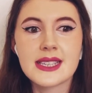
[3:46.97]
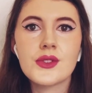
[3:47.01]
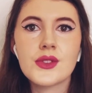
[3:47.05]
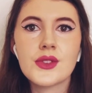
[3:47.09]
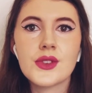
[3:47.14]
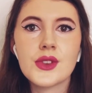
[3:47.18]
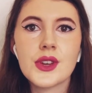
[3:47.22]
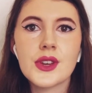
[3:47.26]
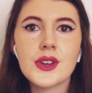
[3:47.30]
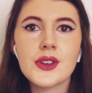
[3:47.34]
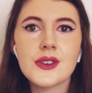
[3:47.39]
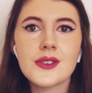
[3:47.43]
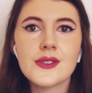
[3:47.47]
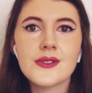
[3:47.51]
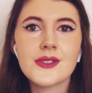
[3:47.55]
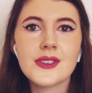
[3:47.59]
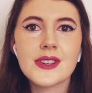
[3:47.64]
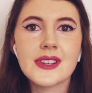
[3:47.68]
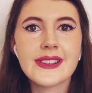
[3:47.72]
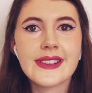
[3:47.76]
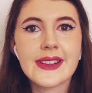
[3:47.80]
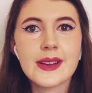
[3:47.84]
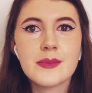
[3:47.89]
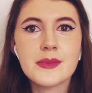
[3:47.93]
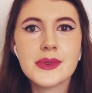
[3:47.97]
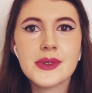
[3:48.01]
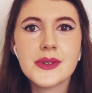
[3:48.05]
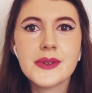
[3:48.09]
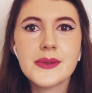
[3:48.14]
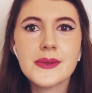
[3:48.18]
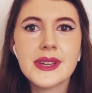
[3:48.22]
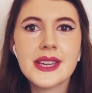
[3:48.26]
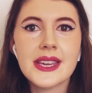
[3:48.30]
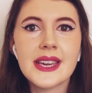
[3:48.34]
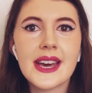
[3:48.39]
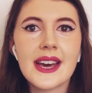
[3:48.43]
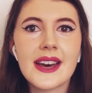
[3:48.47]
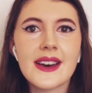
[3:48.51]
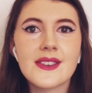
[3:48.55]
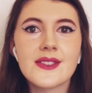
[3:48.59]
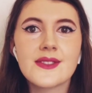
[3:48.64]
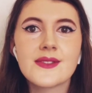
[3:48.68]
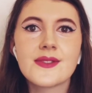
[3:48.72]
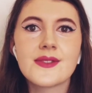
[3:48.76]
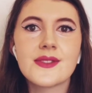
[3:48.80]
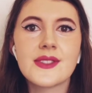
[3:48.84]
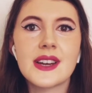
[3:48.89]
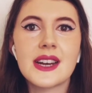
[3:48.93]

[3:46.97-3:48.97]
So for example, we have